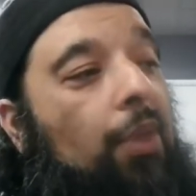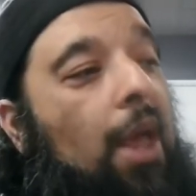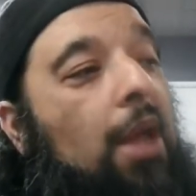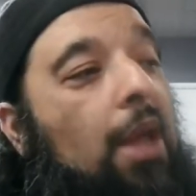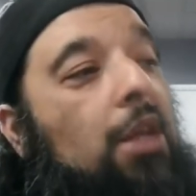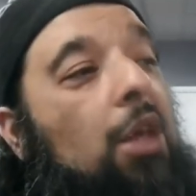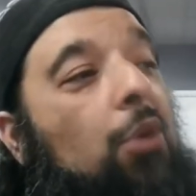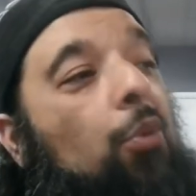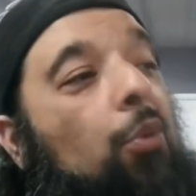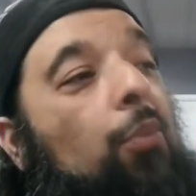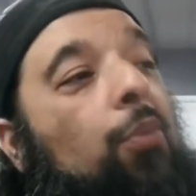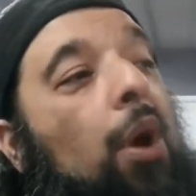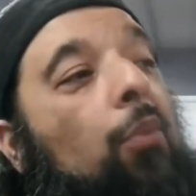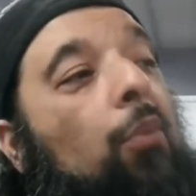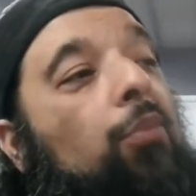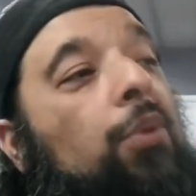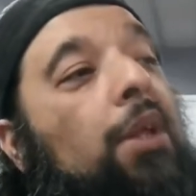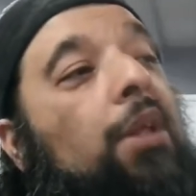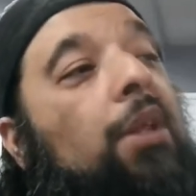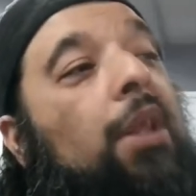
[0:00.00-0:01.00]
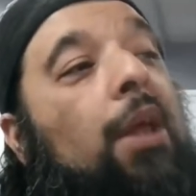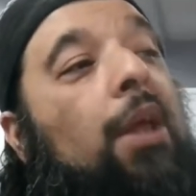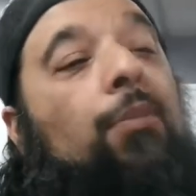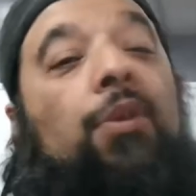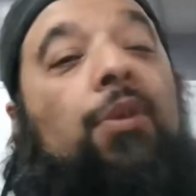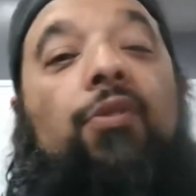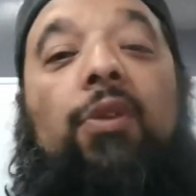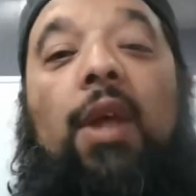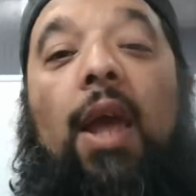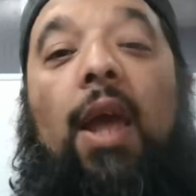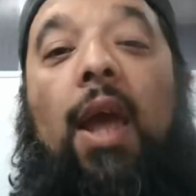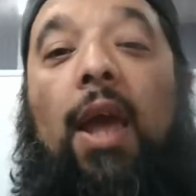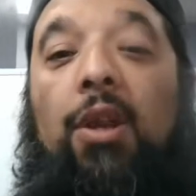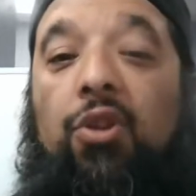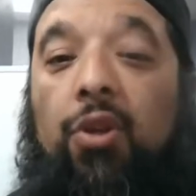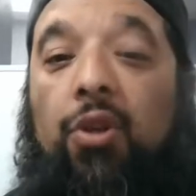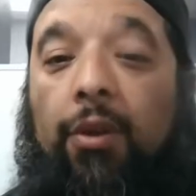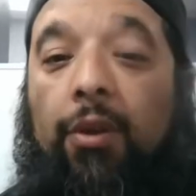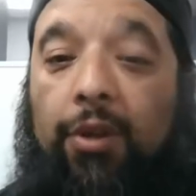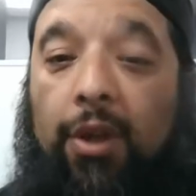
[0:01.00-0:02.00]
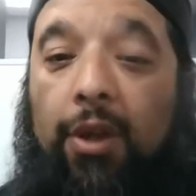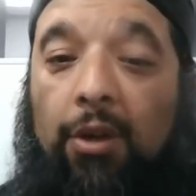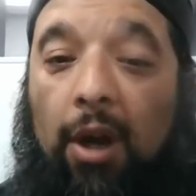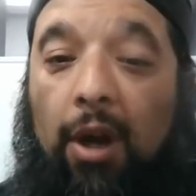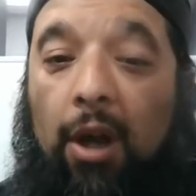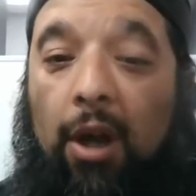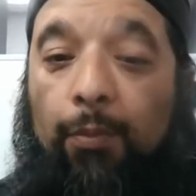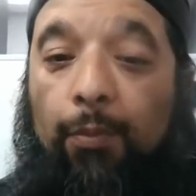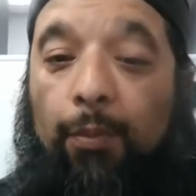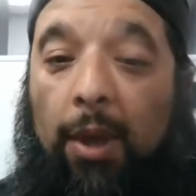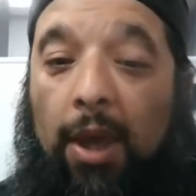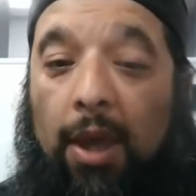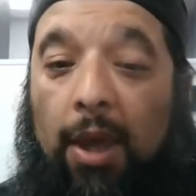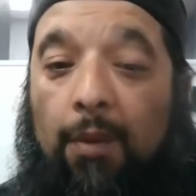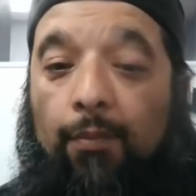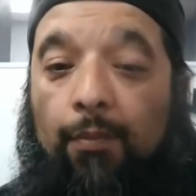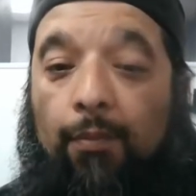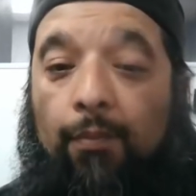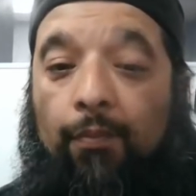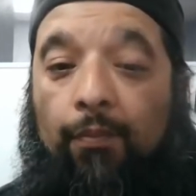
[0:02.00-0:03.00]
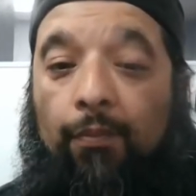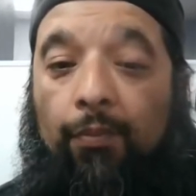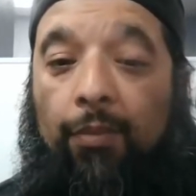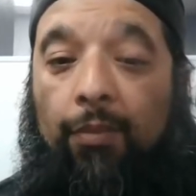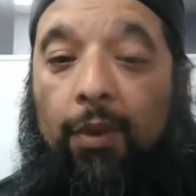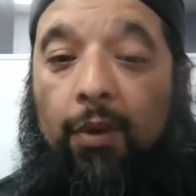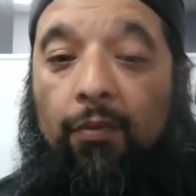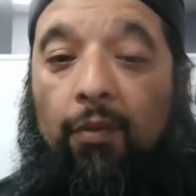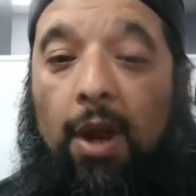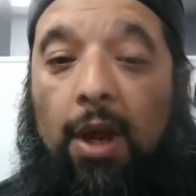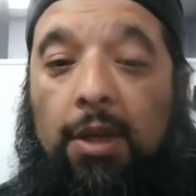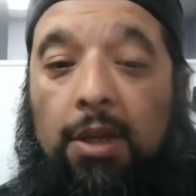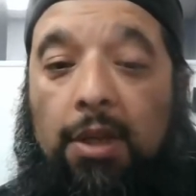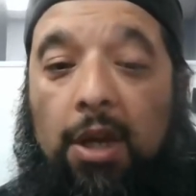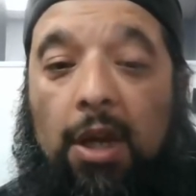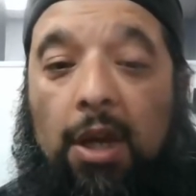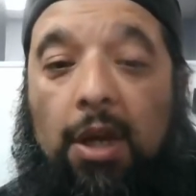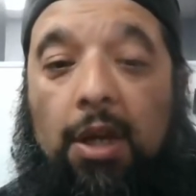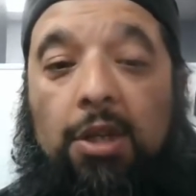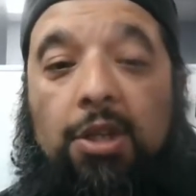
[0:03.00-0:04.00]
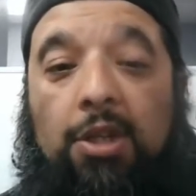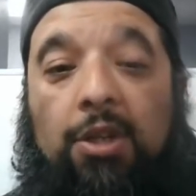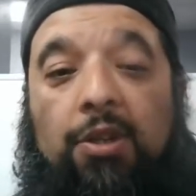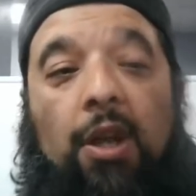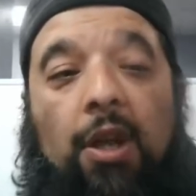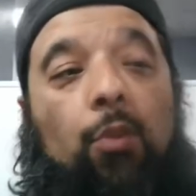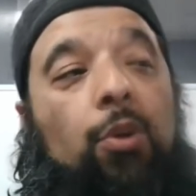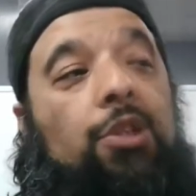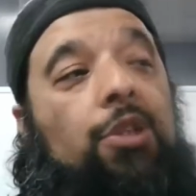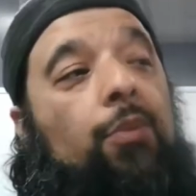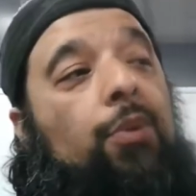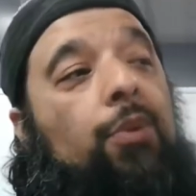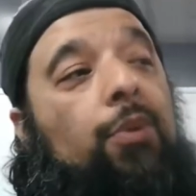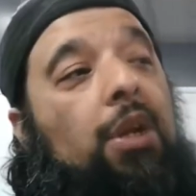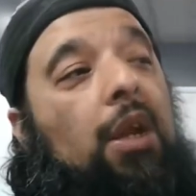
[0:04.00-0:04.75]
And he will probably claim it's the angels that are helping him. Right? Just like when